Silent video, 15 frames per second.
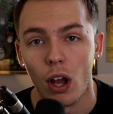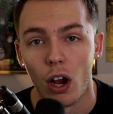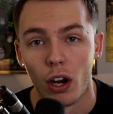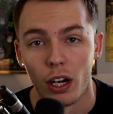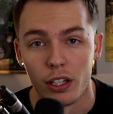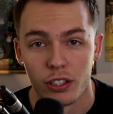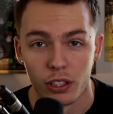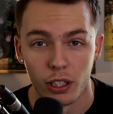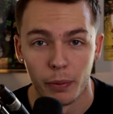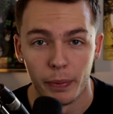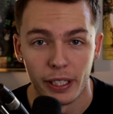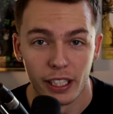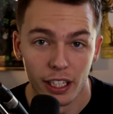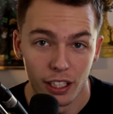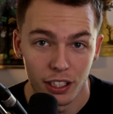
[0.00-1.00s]
All right, so let me
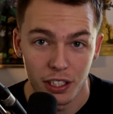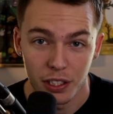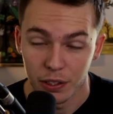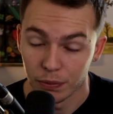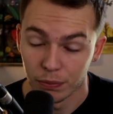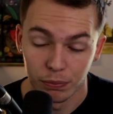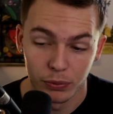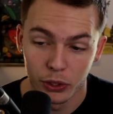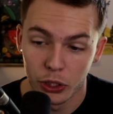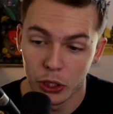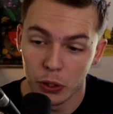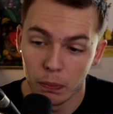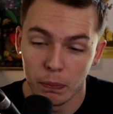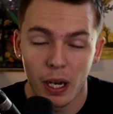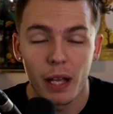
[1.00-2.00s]
guess.
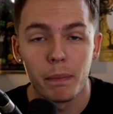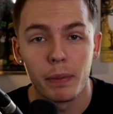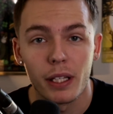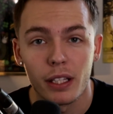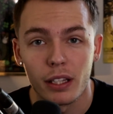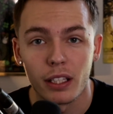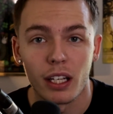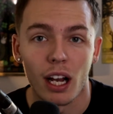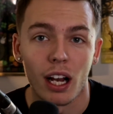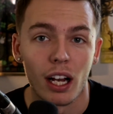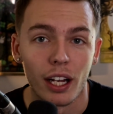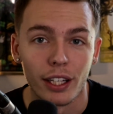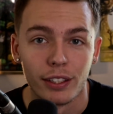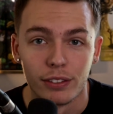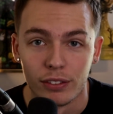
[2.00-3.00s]
You might be the
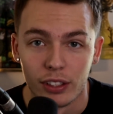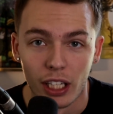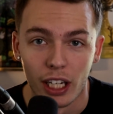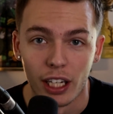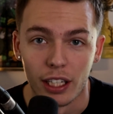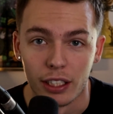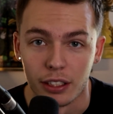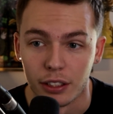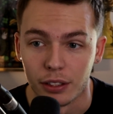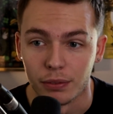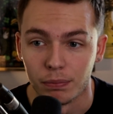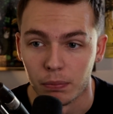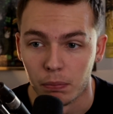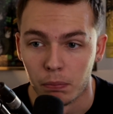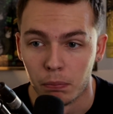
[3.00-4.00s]
guy that
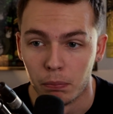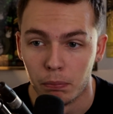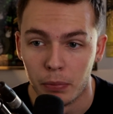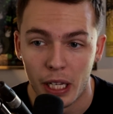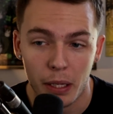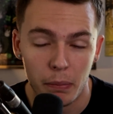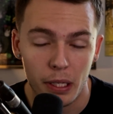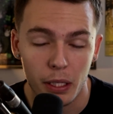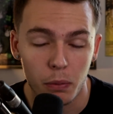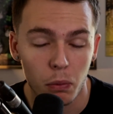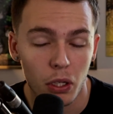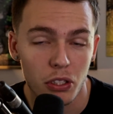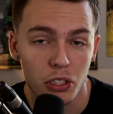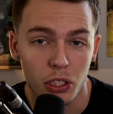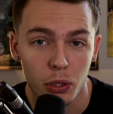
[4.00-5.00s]
maybe
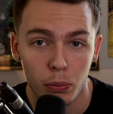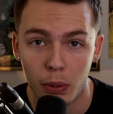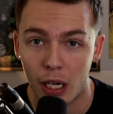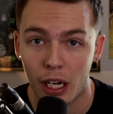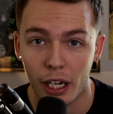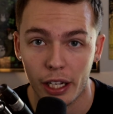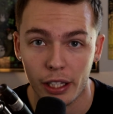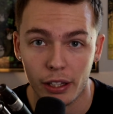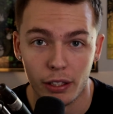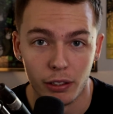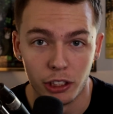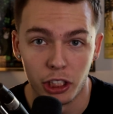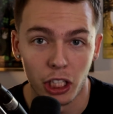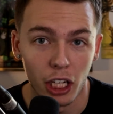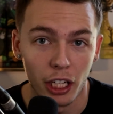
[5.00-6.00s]
wants to buy the
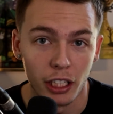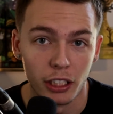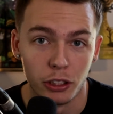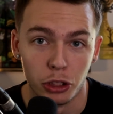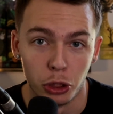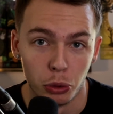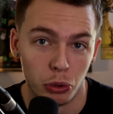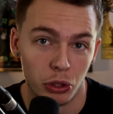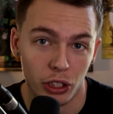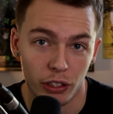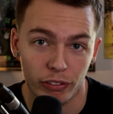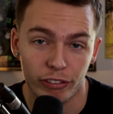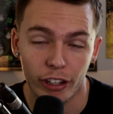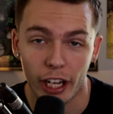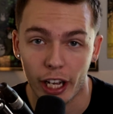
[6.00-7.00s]
giant, juicy,
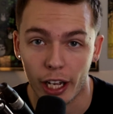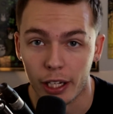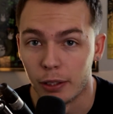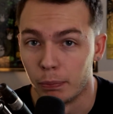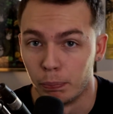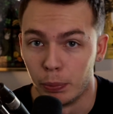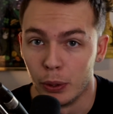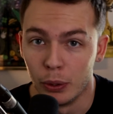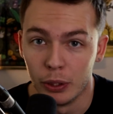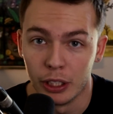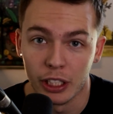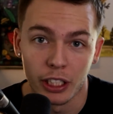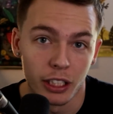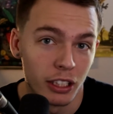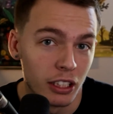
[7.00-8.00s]
fat,
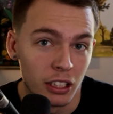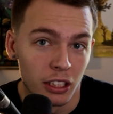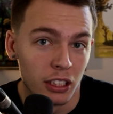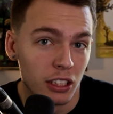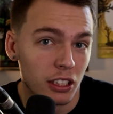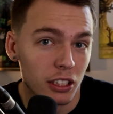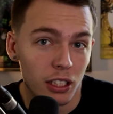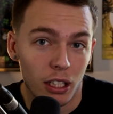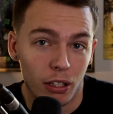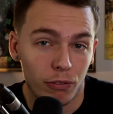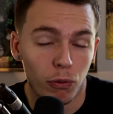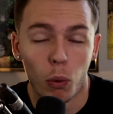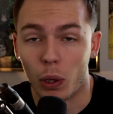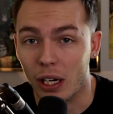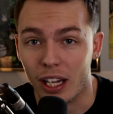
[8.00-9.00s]
booty
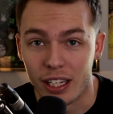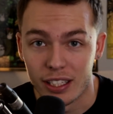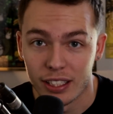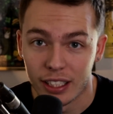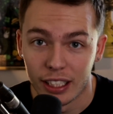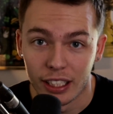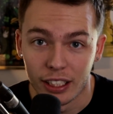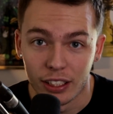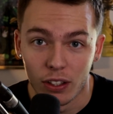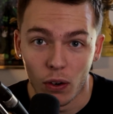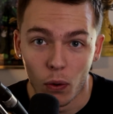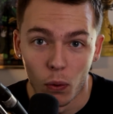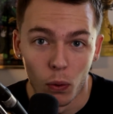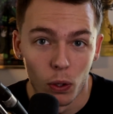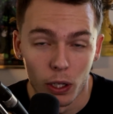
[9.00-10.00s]
Fortnite skin,
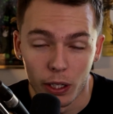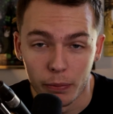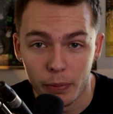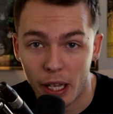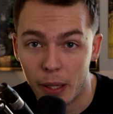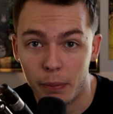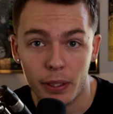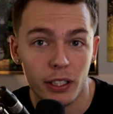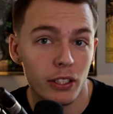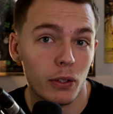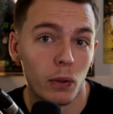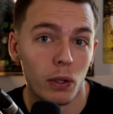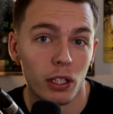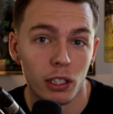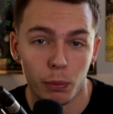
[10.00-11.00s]
or maybe
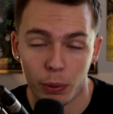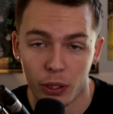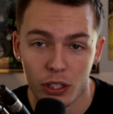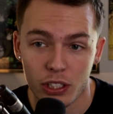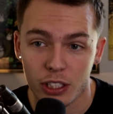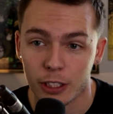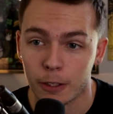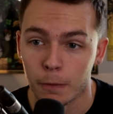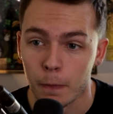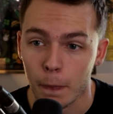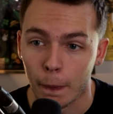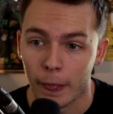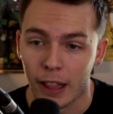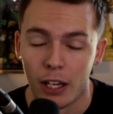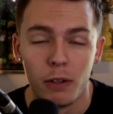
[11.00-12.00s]
you're the person
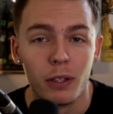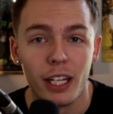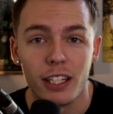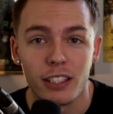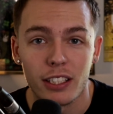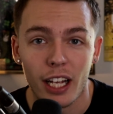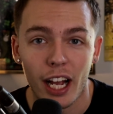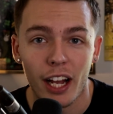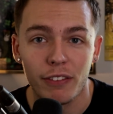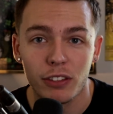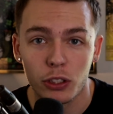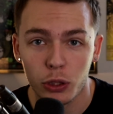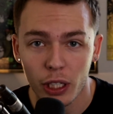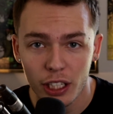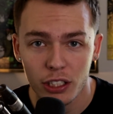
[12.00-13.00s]
who likes to have the
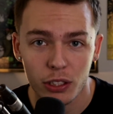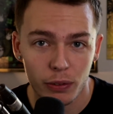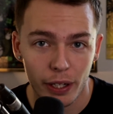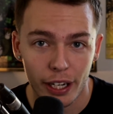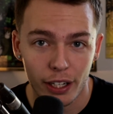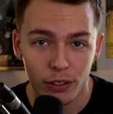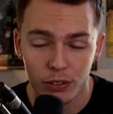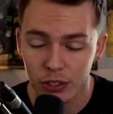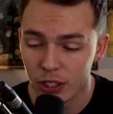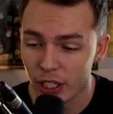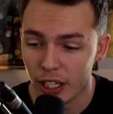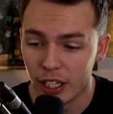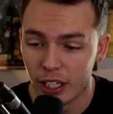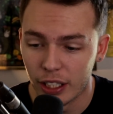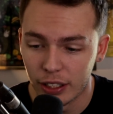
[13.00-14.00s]
tracer rounds
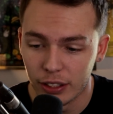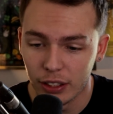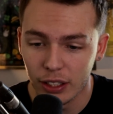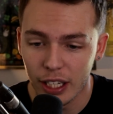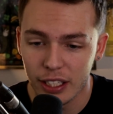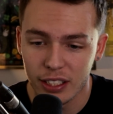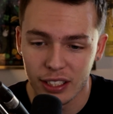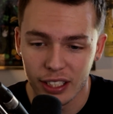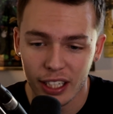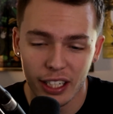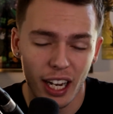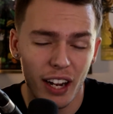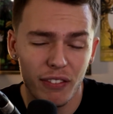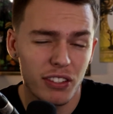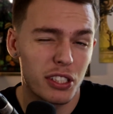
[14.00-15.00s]
and likes to get
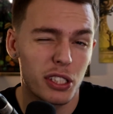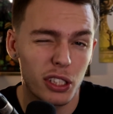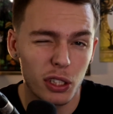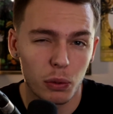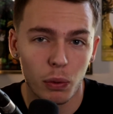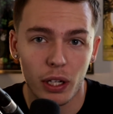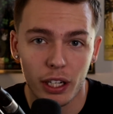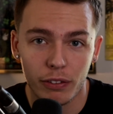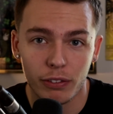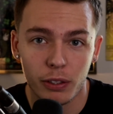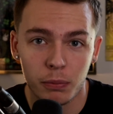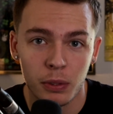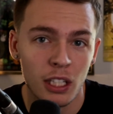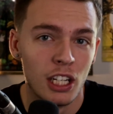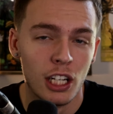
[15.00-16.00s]
every single one of
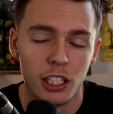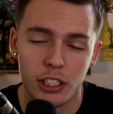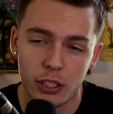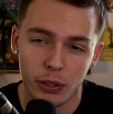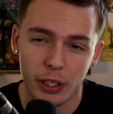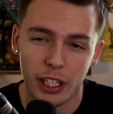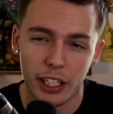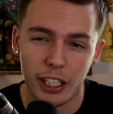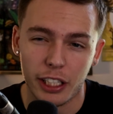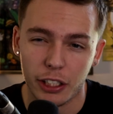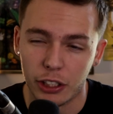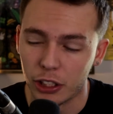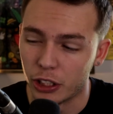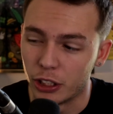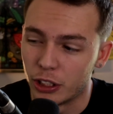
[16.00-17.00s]
them so that he could
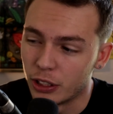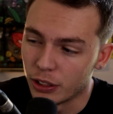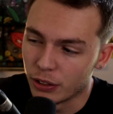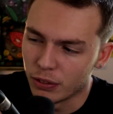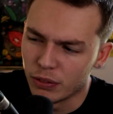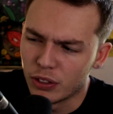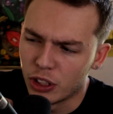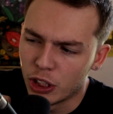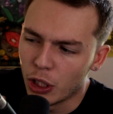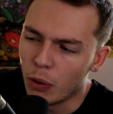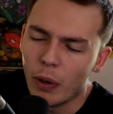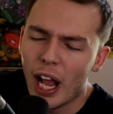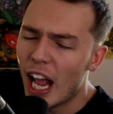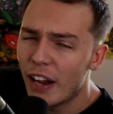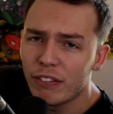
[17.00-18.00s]
just show
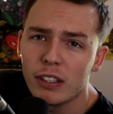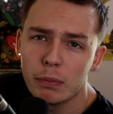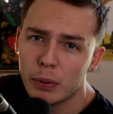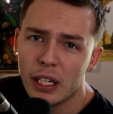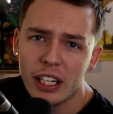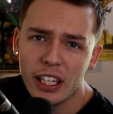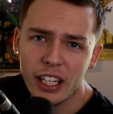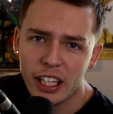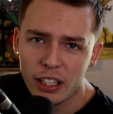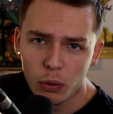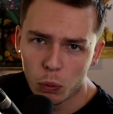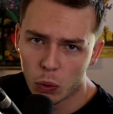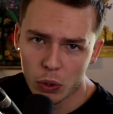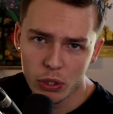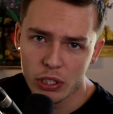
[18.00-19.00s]
everybody in the
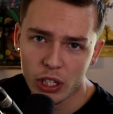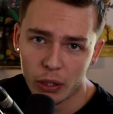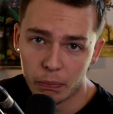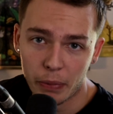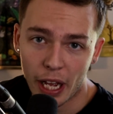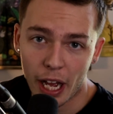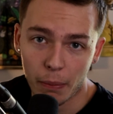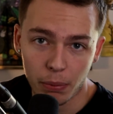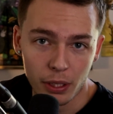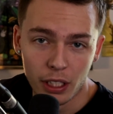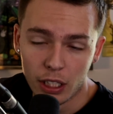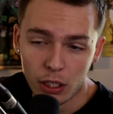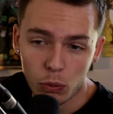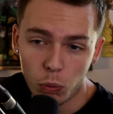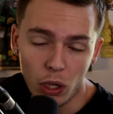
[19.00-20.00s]
Warzone map
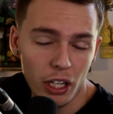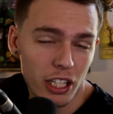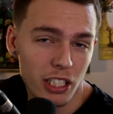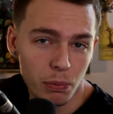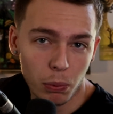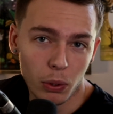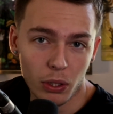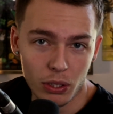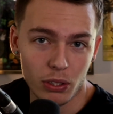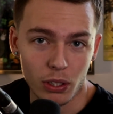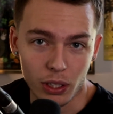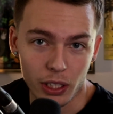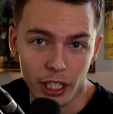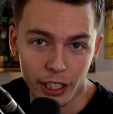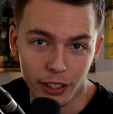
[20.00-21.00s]
what his bullets
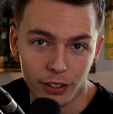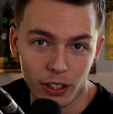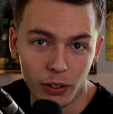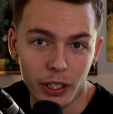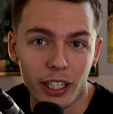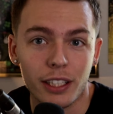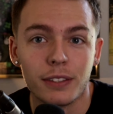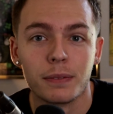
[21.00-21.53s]
look like, okay?